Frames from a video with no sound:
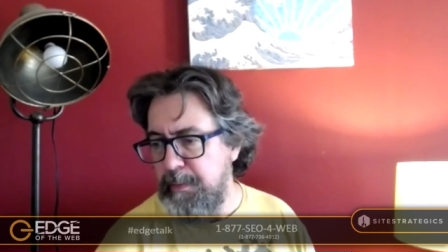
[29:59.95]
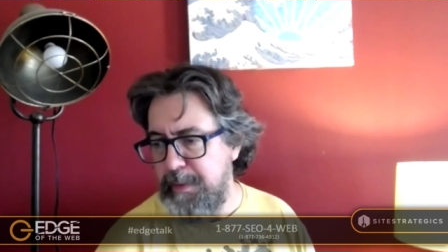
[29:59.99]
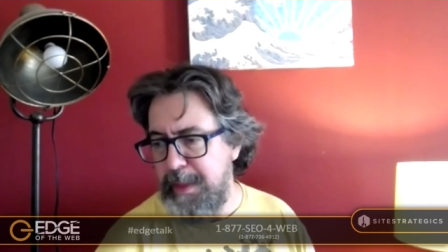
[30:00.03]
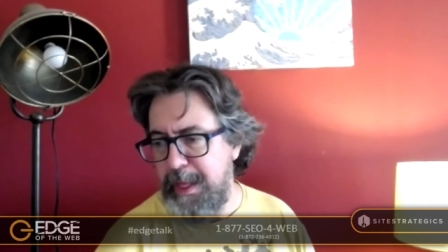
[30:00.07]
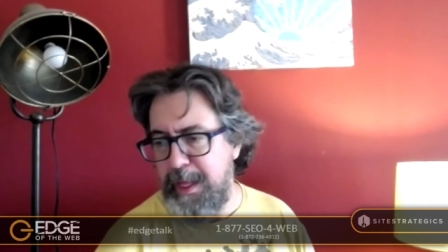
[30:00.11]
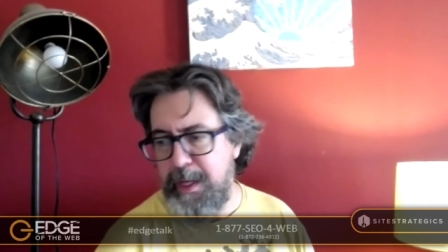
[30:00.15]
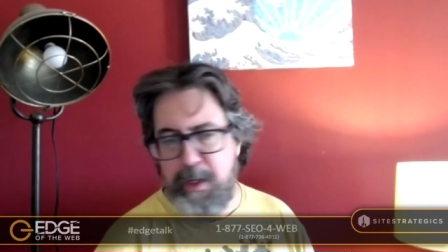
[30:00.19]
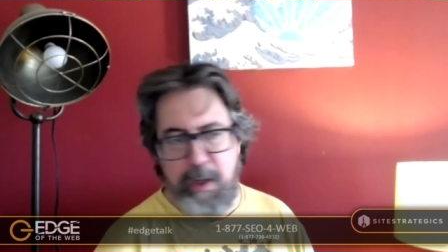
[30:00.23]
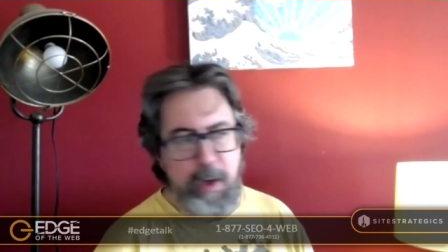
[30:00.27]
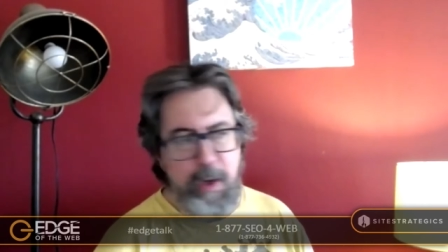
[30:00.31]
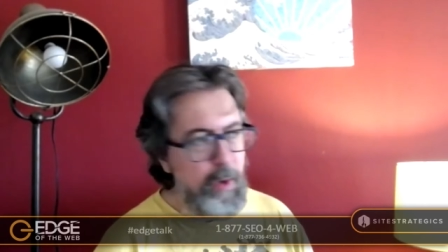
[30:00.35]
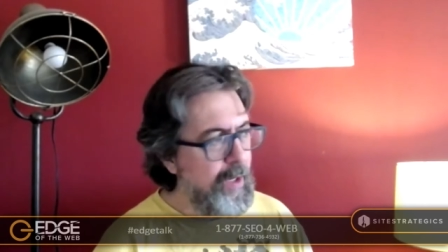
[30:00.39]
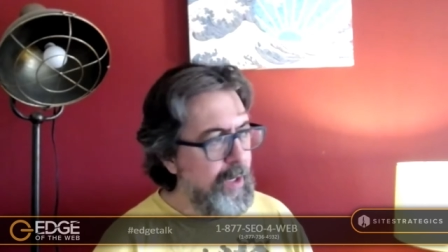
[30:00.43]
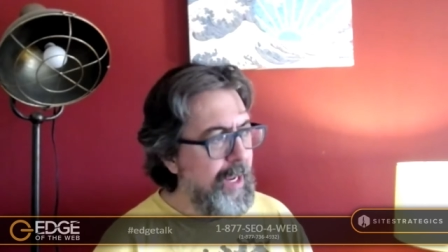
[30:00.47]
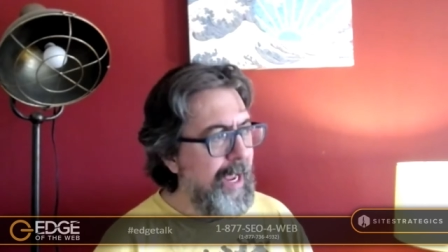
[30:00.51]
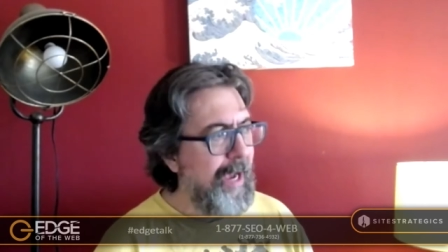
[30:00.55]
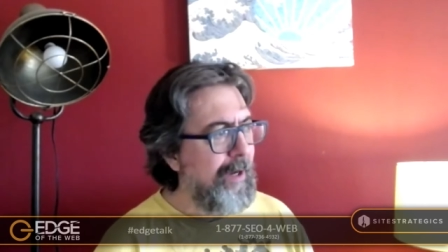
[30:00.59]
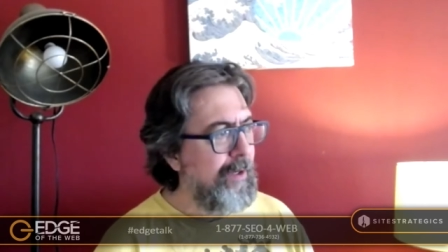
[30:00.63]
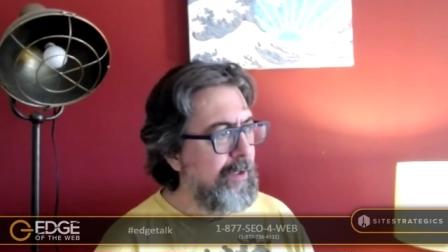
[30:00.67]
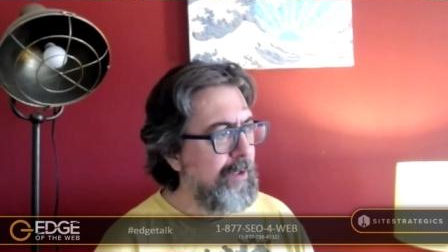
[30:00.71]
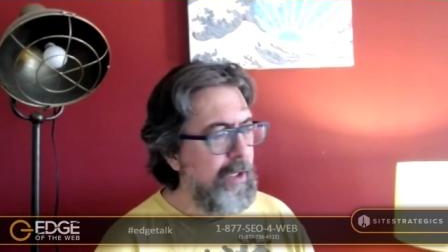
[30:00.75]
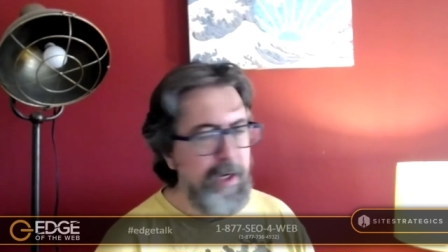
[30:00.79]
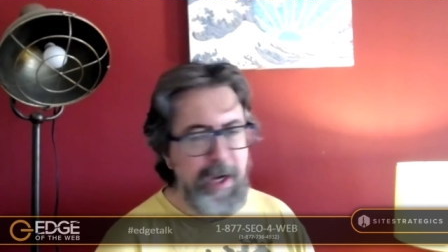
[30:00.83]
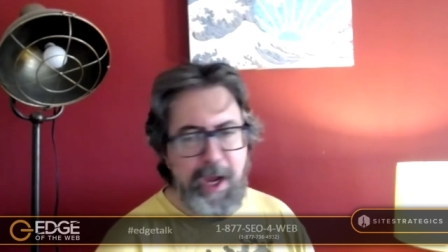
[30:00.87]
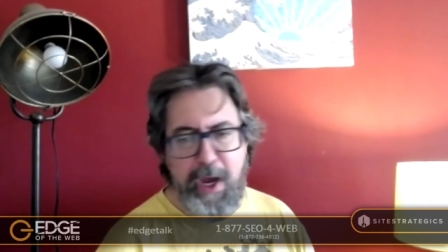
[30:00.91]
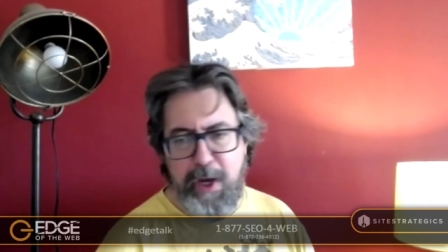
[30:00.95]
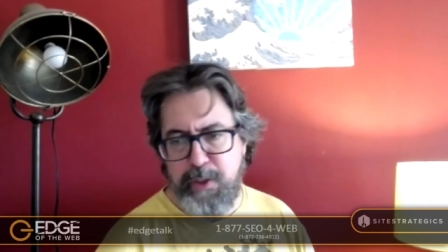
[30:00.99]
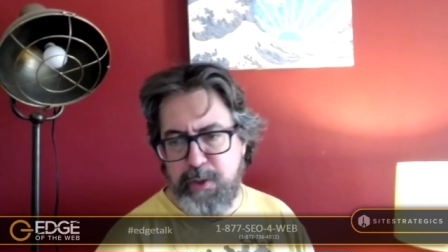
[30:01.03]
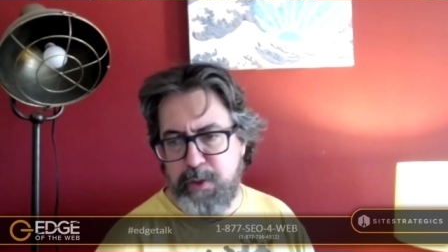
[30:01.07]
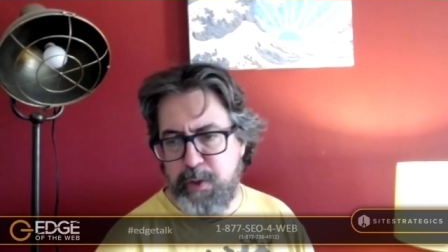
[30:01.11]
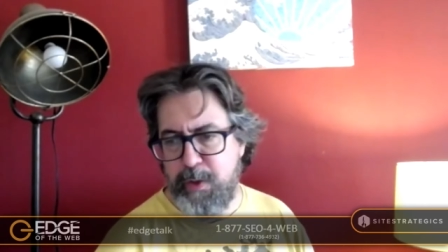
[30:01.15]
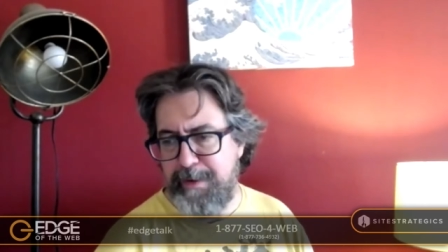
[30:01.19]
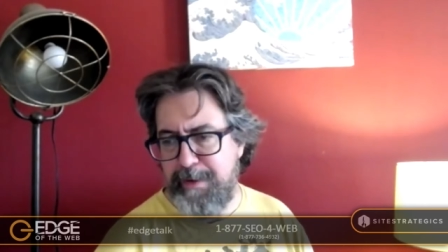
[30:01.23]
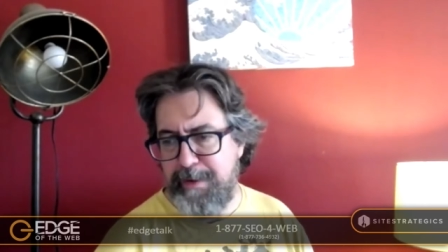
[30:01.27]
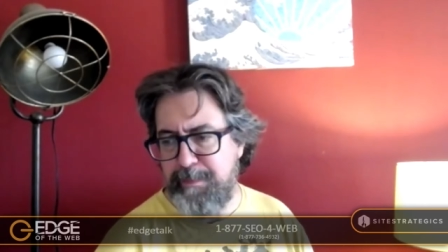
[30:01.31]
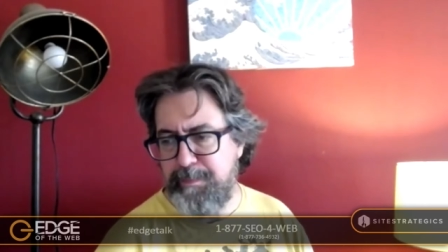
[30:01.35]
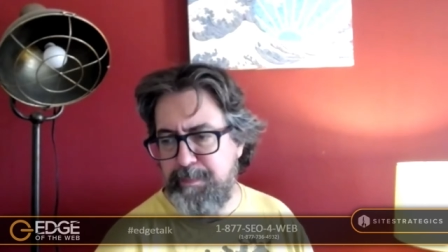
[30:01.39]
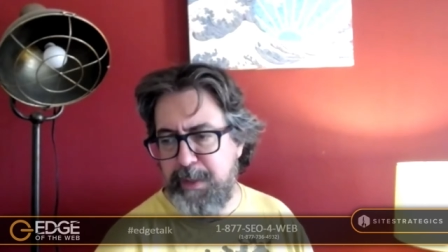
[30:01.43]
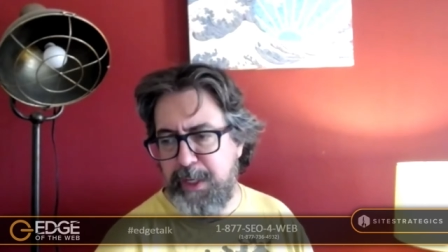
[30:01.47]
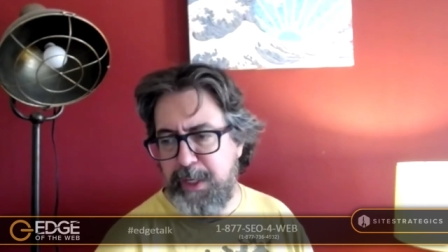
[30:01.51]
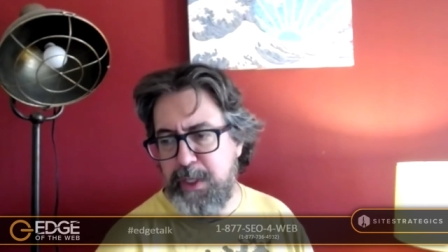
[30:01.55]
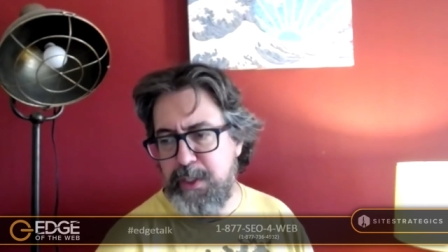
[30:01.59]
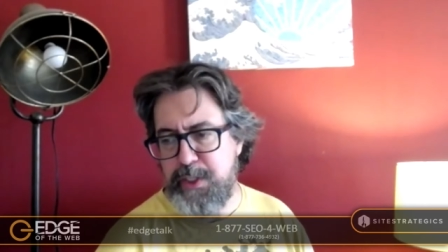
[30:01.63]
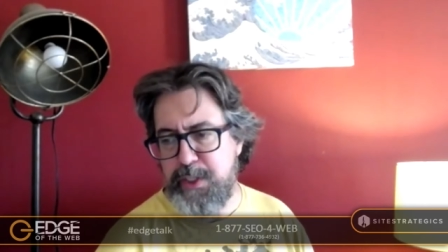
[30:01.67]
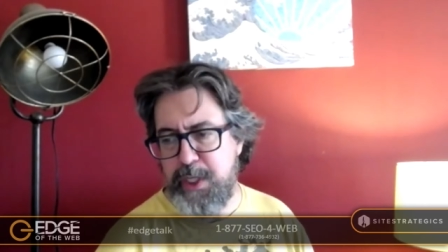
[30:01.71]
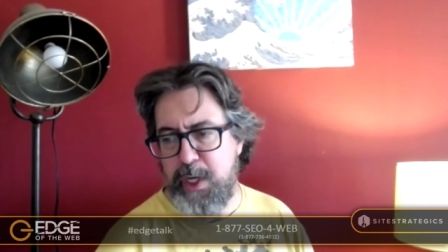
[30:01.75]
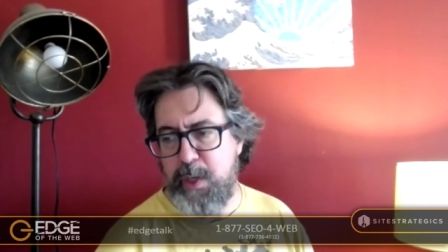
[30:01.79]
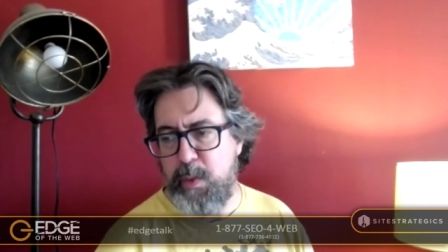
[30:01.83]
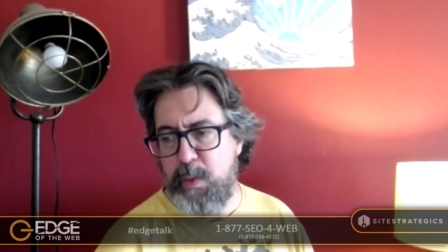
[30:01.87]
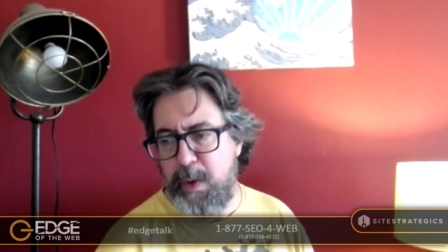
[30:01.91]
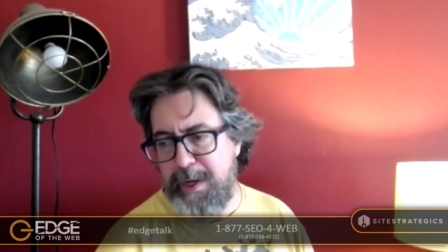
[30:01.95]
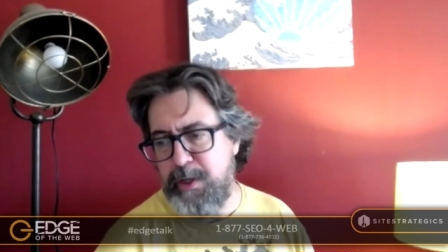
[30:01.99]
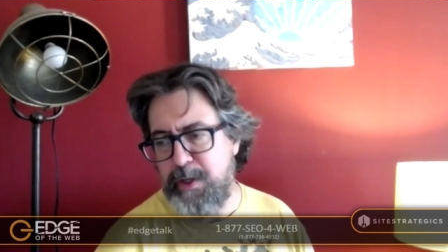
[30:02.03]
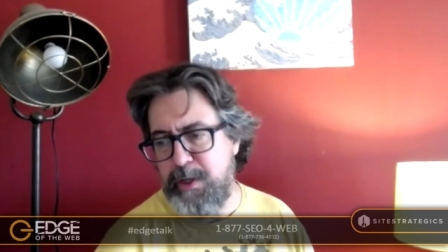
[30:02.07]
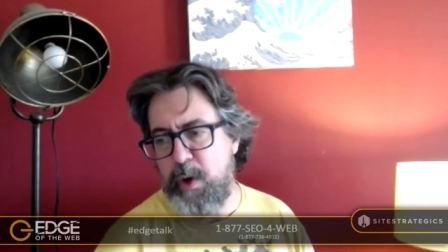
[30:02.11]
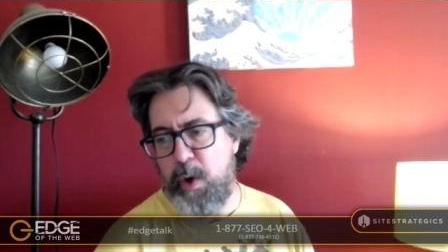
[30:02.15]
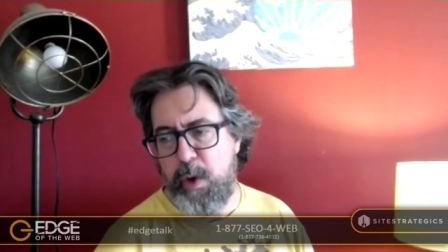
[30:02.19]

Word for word: that are now in knowledge because they read